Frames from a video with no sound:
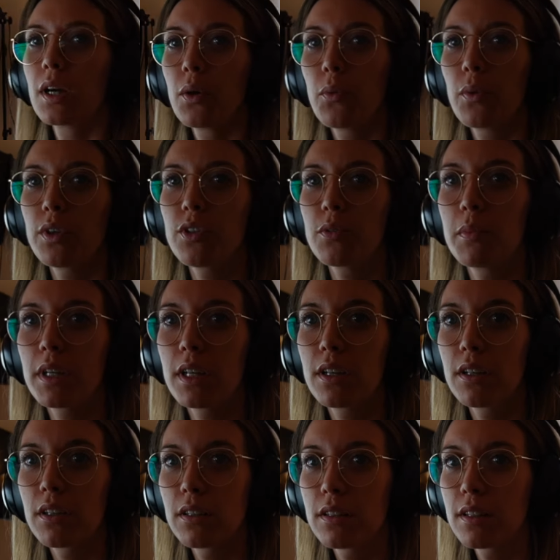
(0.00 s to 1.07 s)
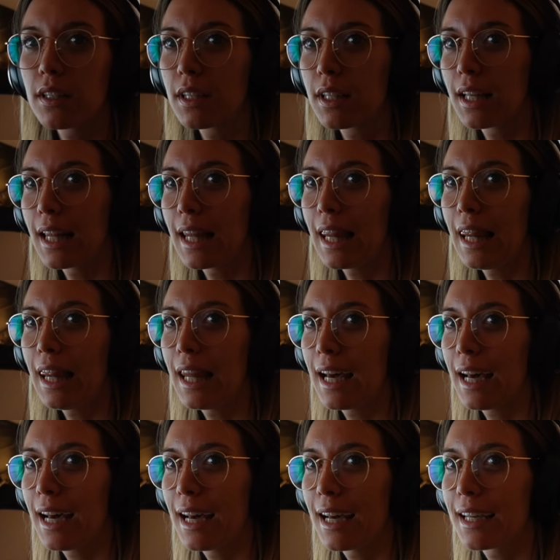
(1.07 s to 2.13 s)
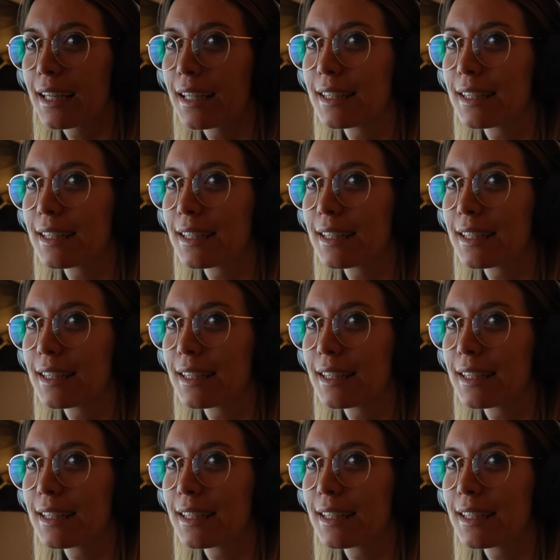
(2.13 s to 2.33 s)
Wish me good luck.